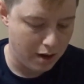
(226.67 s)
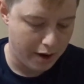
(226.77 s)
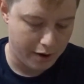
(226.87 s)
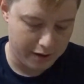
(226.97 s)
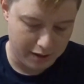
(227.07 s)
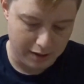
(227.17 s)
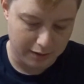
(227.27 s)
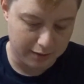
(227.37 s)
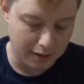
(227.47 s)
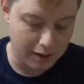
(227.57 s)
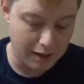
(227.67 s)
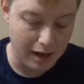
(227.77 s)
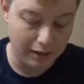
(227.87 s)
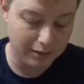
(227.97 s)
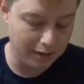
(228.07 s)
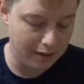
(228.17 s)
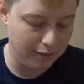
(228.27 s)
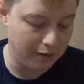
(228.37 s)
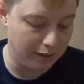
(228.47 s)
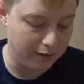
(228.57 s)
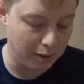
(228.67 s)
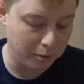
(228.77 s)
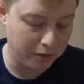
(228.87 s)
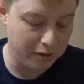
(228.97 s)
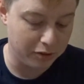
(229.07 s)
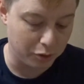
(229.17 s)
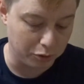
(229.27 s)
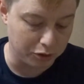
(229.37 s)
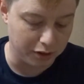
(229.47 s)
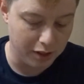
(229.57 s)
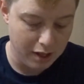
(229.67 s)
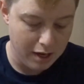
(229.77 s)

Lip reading: an excellent and exemplary soldier.